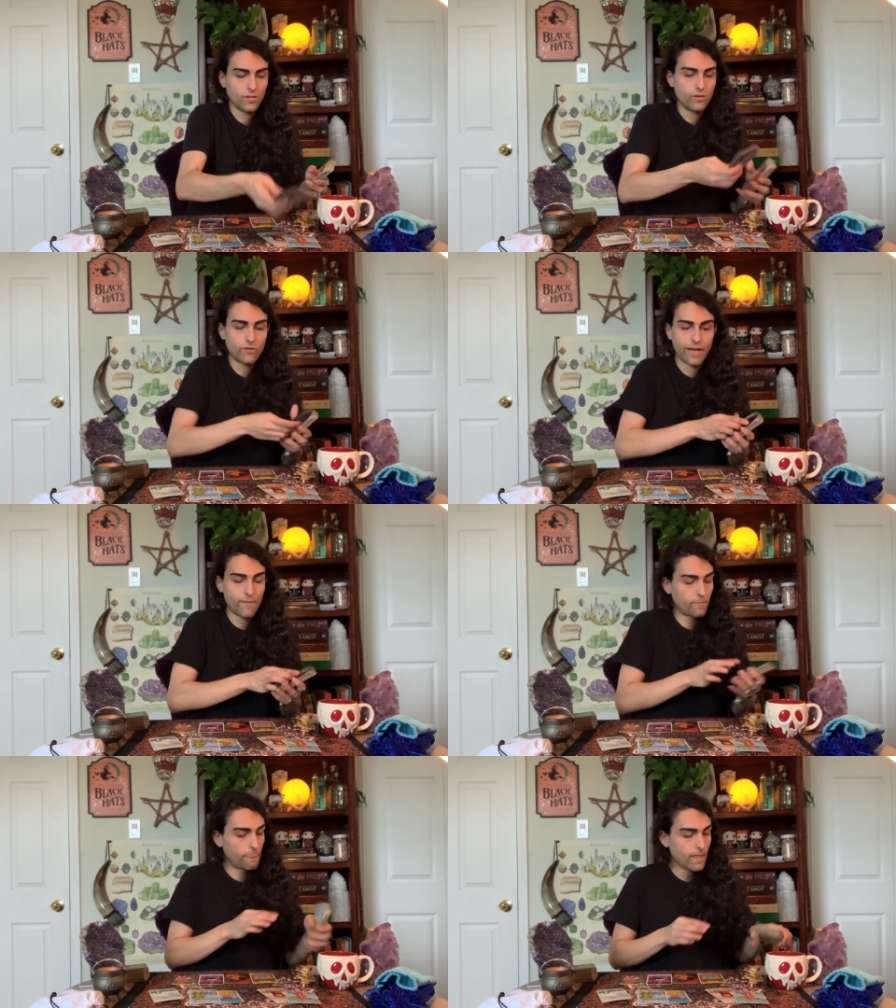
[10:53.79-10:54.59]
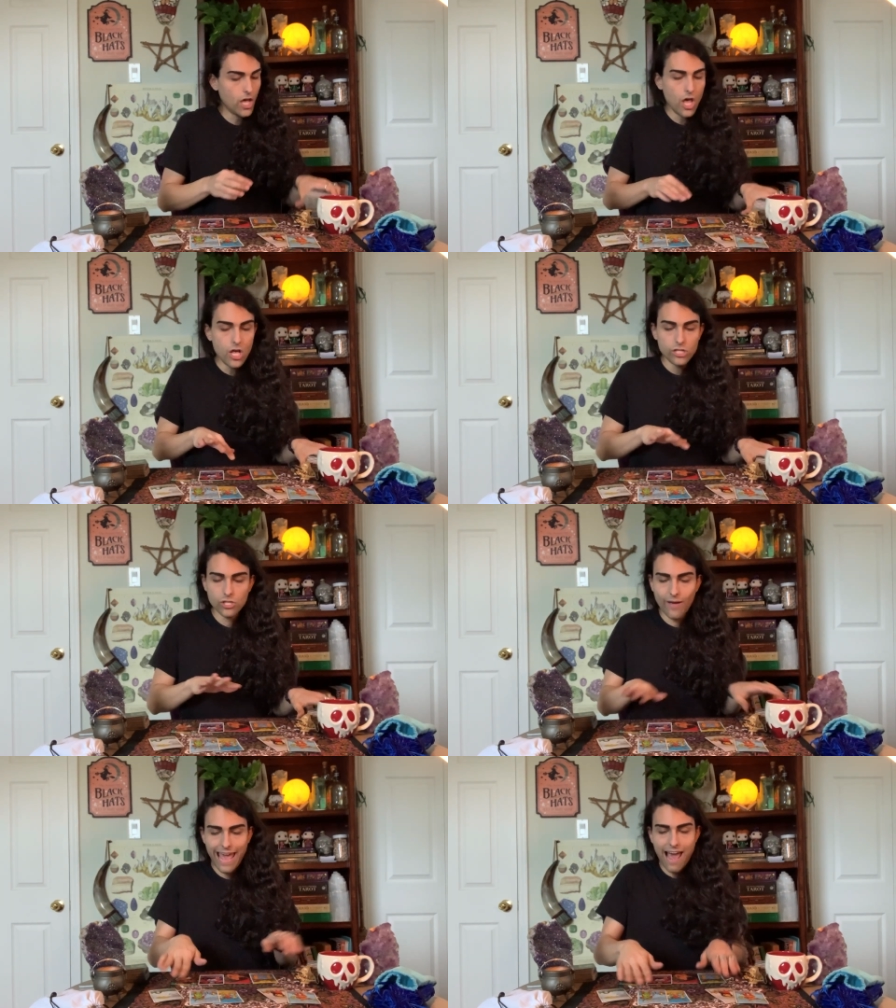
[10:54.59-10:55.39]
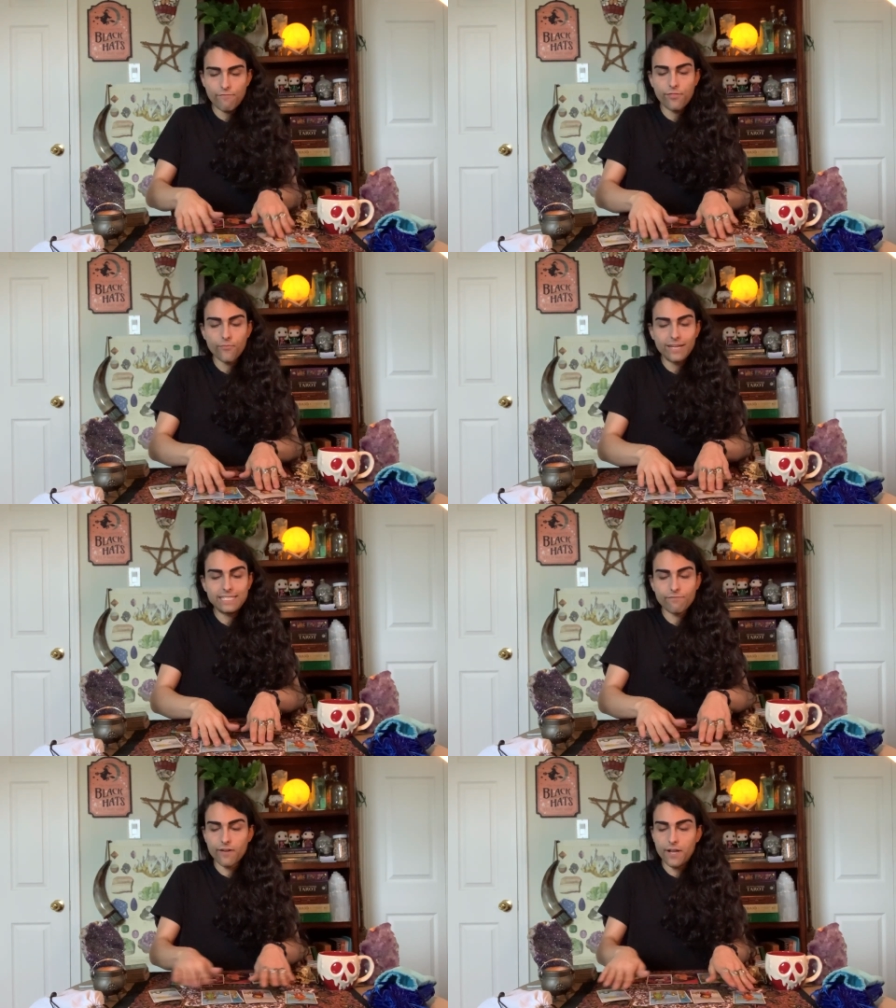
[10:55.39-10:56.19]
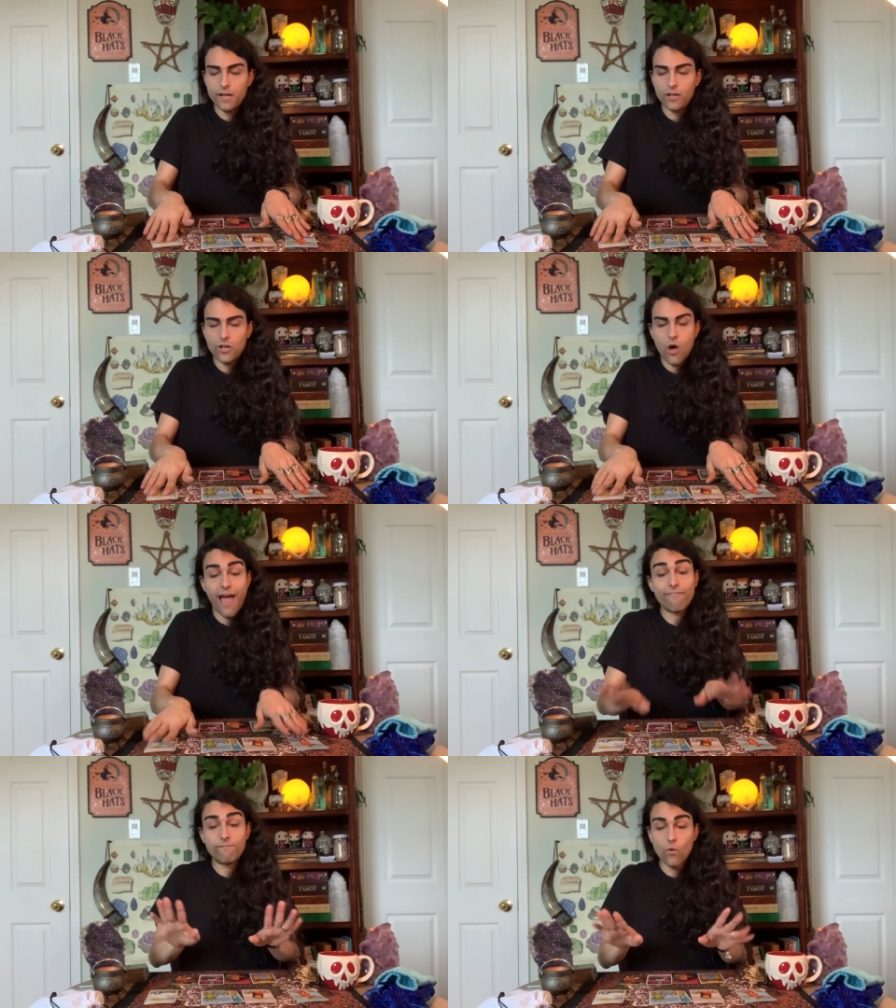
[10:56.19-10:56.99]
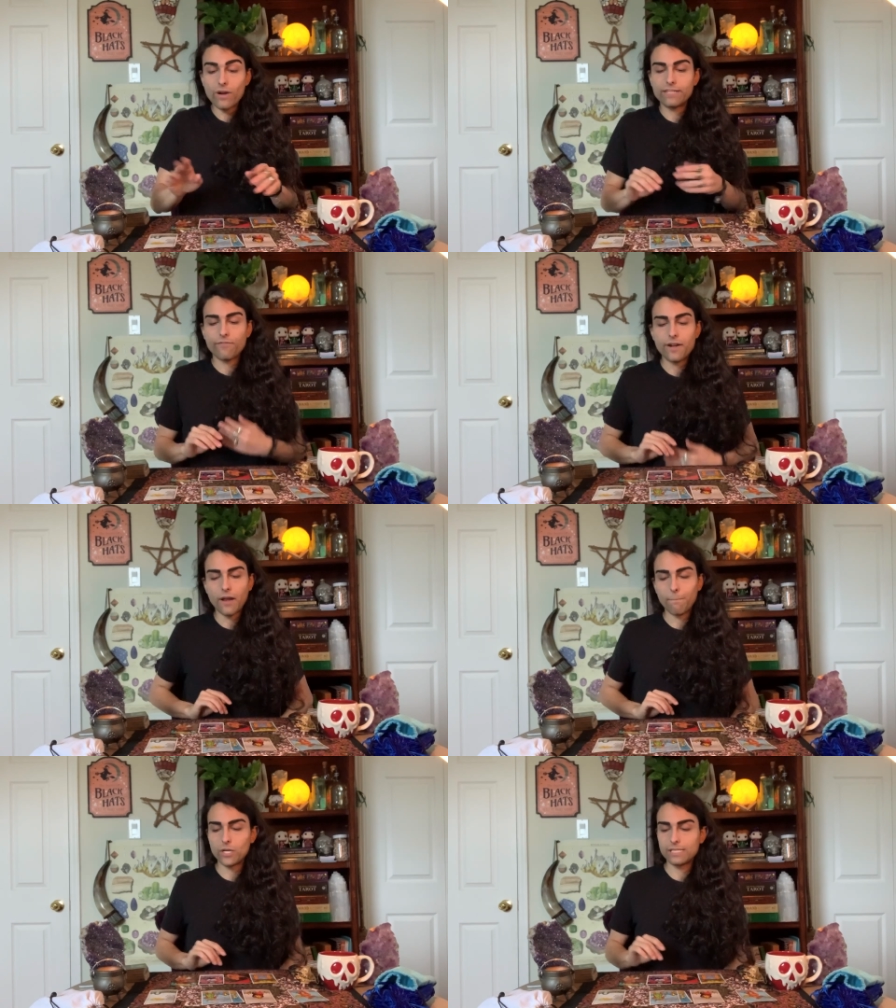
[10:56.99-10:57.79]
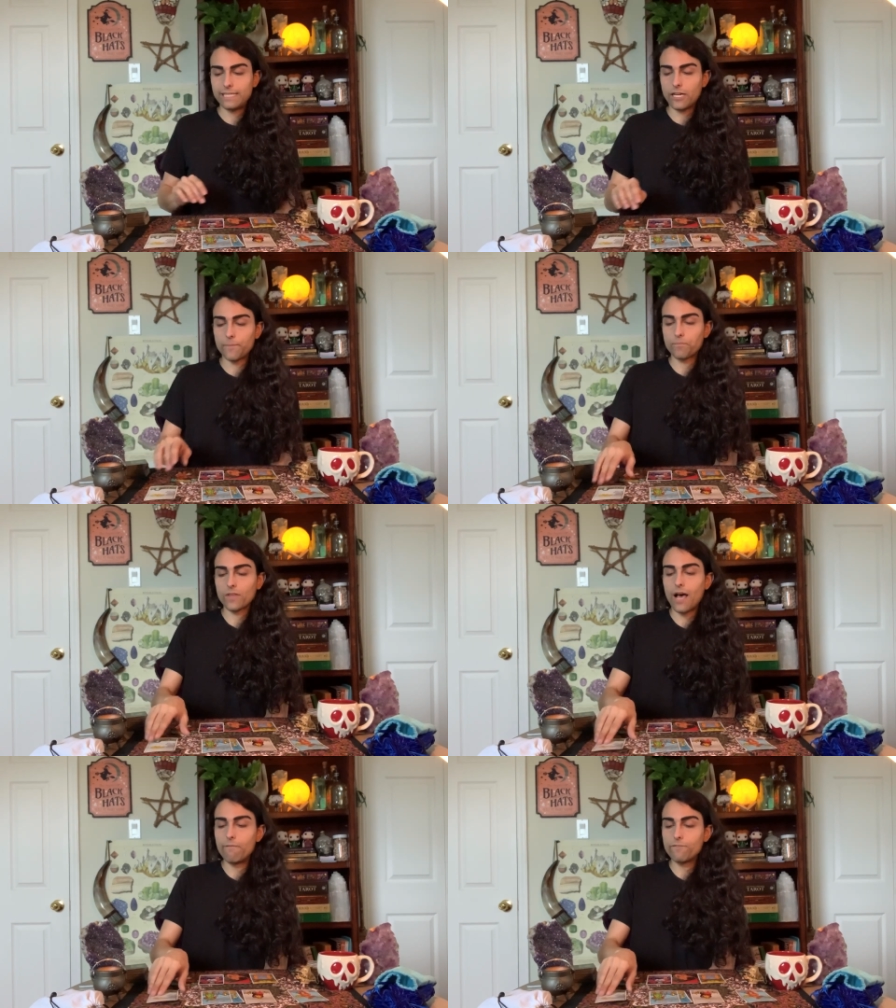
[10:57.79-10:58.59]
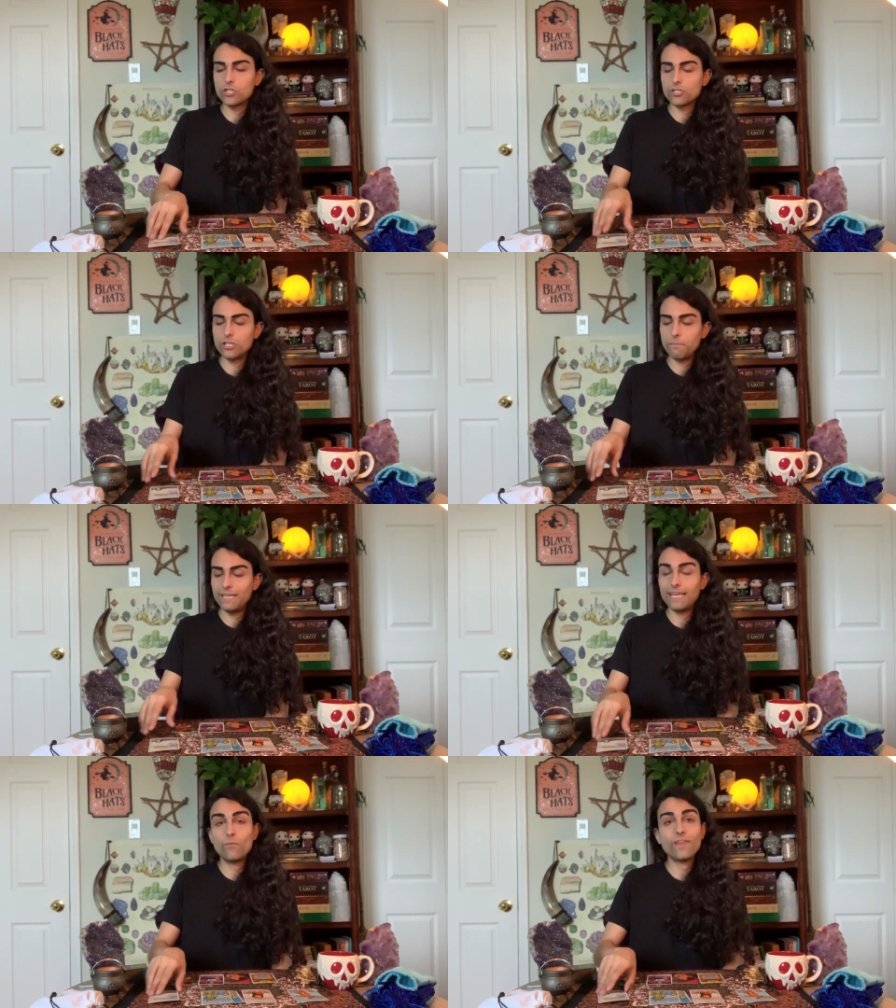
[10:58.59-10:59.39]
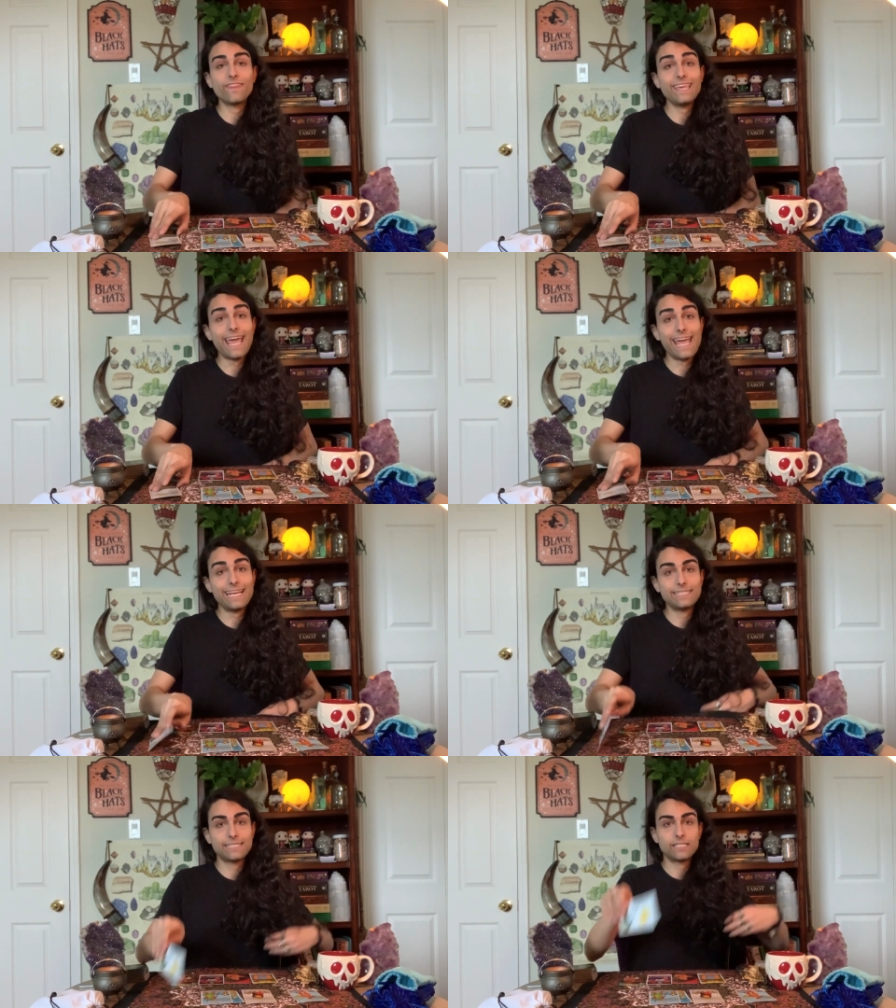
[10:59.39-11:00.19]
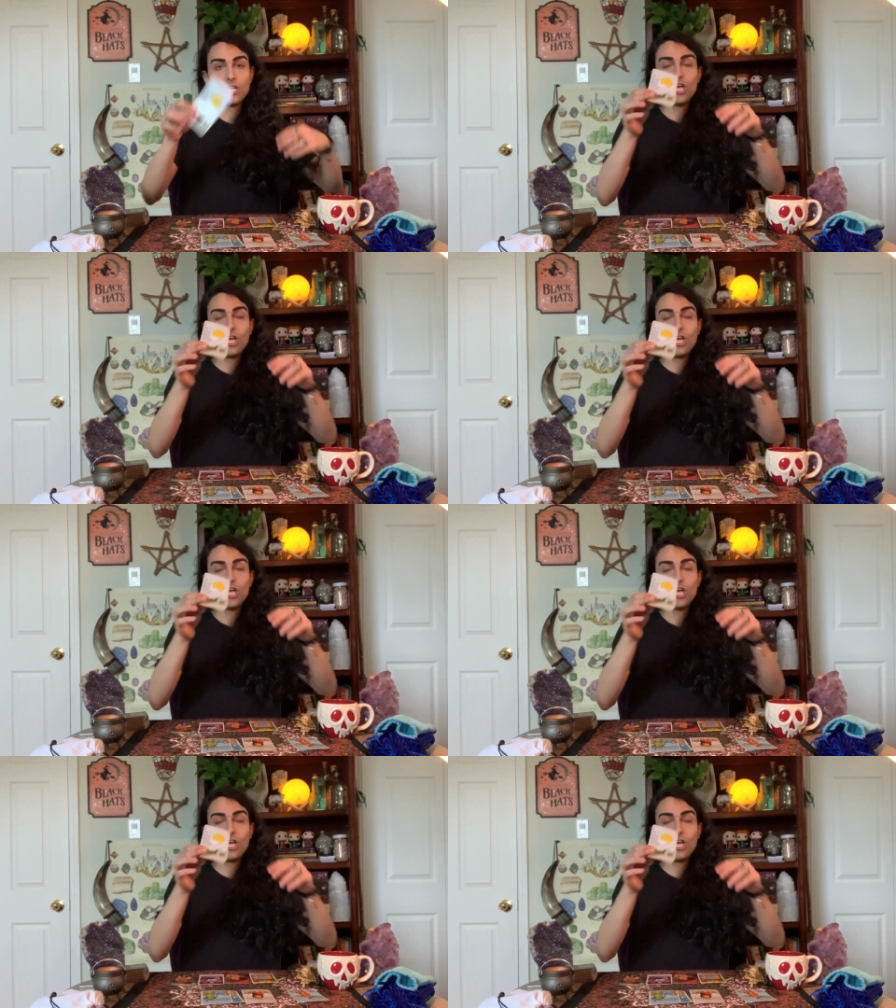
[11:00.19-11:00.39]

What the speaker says: Okay, so I have 4 different numbers here. I'm first going to begin with the ace.